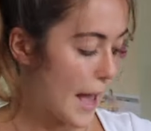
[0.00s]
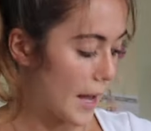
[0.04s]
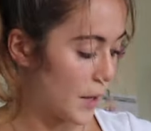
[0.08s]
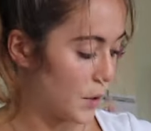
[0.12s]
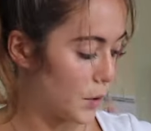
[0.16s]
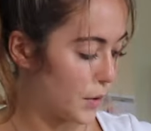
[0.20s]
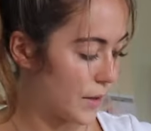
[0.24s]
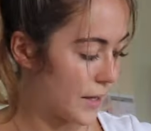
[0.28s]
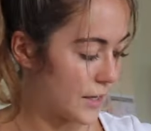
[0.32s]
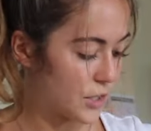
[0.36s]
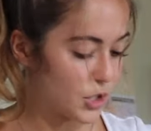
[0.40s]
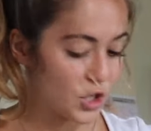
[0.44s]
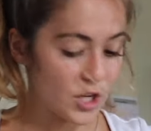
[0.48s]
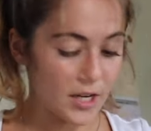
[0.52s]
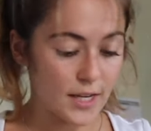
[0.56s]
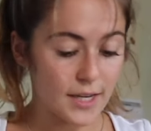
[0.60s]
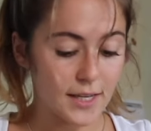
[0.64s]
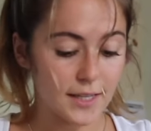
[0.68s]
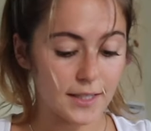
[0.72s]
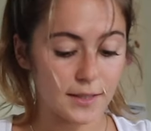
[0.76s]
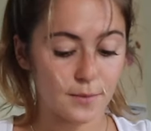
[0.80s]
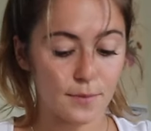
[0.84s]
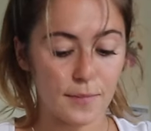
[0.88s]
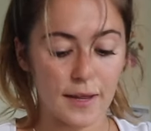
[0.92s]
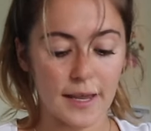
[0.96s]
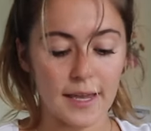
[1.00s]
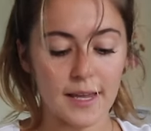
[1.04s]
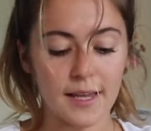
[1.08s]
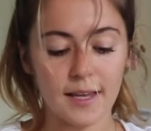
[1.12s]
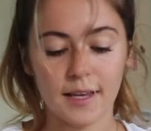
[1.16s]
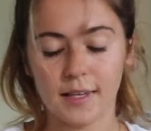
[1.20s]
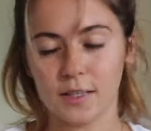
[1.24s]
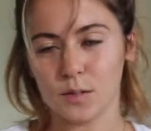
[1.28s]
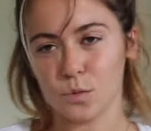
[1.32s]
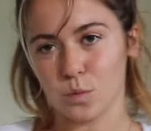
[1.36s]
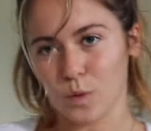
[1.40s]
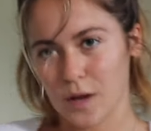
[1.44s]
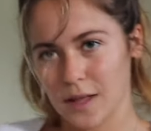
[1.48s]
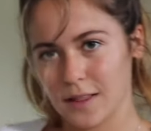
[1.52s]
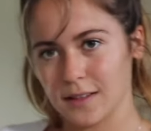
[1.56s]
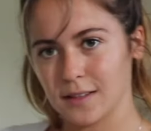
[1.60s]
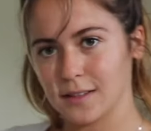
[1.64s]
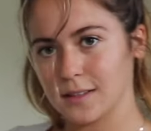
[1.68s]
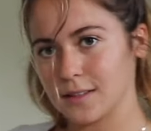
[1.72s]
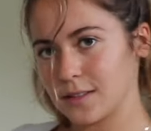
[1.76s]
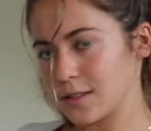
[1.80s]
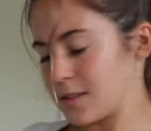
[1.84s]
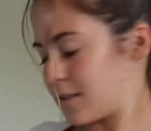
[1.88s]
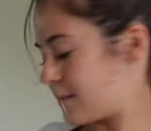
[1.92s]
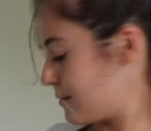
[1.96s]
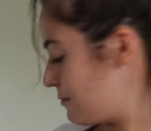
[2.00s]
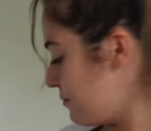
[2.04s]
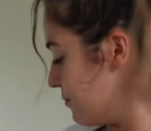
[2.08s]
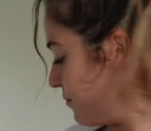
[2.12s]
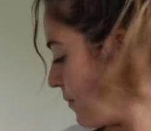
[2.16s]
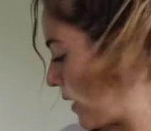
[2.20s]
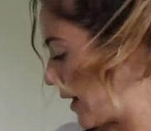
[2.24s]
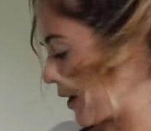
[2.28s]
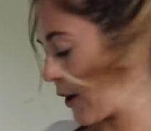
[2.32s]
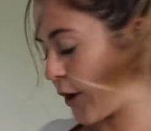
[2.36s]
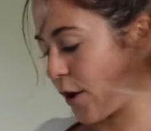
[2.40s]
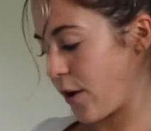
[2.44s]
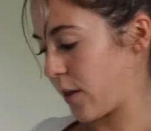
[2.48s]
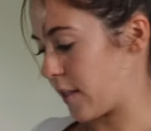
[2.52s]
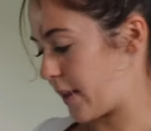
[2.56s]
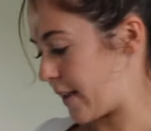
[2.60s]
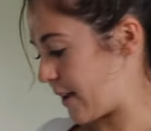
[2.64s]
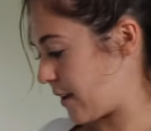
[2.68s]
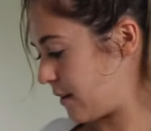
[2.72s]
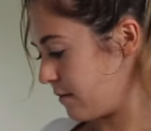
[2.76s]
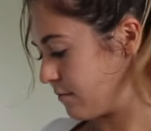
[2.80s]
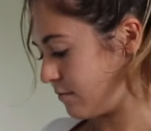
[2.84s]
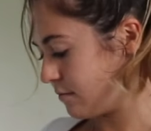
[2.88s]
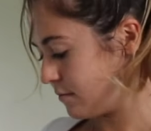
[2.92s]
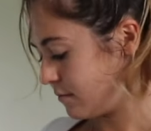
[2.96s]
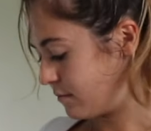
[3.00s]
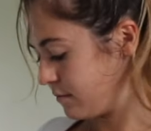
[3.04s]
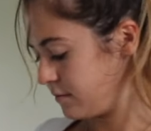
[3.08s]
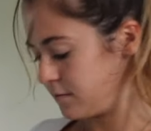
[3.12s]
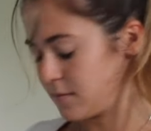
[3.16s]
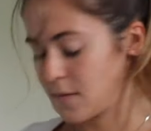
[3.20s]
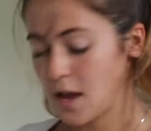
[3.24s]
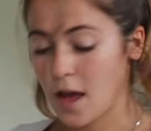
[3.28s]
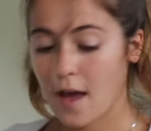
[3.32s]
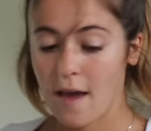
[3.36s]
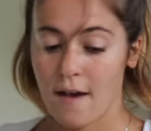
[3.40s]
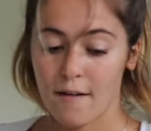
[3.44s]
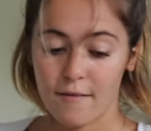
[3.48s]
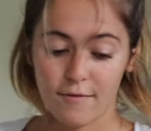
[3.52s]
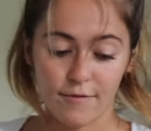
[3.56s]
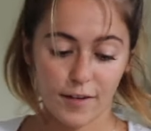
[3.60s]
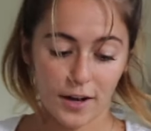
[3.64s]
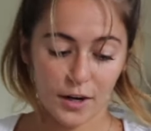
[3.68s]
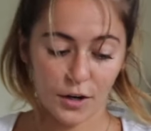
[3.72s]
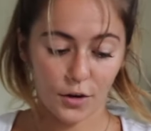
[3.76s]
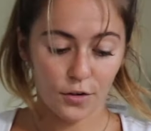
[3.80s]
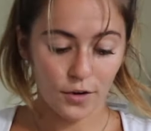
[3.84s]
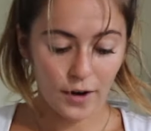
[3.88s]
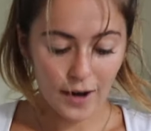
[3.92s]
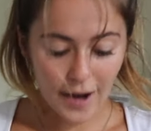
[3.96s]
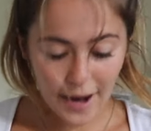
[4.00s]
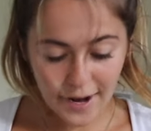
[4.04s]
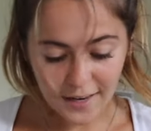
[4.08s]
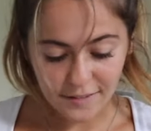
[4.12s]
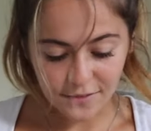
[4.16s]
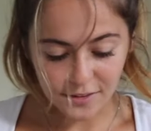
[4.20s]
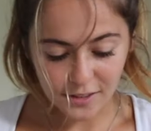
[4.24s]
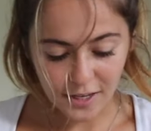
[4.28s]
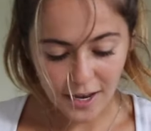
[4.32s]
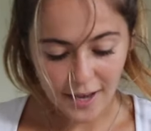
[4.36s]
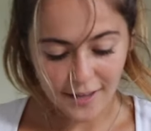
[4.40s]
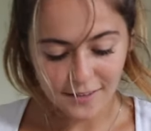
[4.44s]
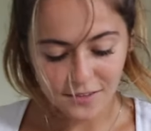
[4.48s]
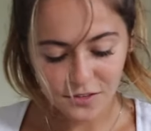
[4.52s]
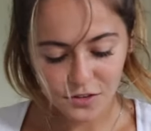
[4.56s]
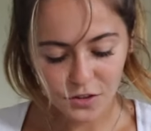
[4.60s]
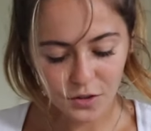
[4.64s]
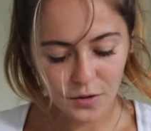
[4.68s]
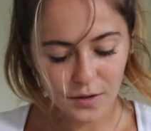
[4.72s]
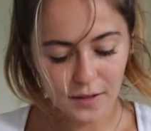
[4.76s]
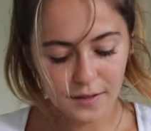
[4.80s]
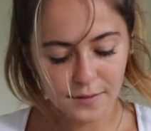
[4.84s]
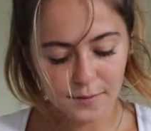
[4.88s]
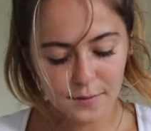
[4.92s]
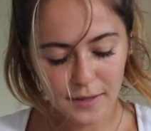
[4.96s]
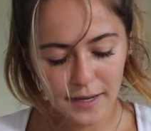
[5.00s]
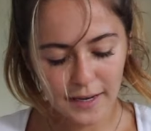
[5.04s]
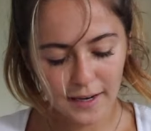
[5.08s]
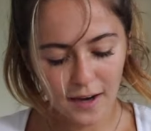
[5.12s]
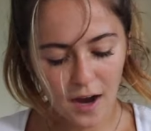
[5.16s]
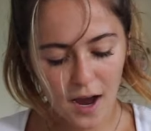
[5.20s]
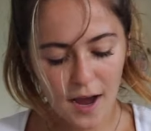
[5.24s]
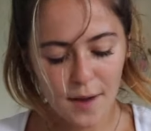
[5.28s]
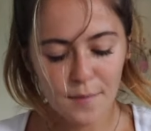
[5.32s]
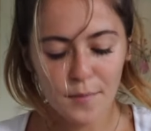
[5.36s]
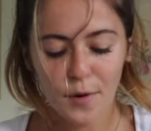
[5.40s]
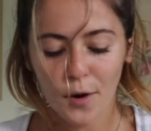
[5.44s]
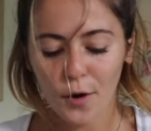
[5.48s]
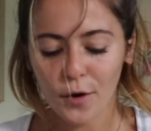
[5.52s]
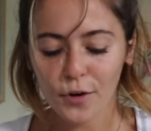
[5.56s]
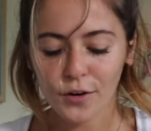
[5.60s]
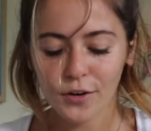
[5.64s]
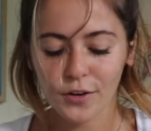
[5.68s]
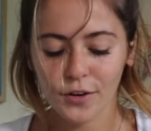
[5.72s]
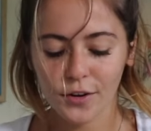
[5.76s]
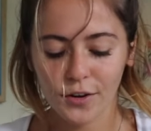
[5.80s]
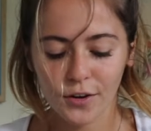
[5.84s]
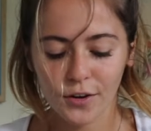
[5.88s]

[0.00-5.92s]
and all that shit is me, as well as my girly fun creative side. So I'm like, I'm not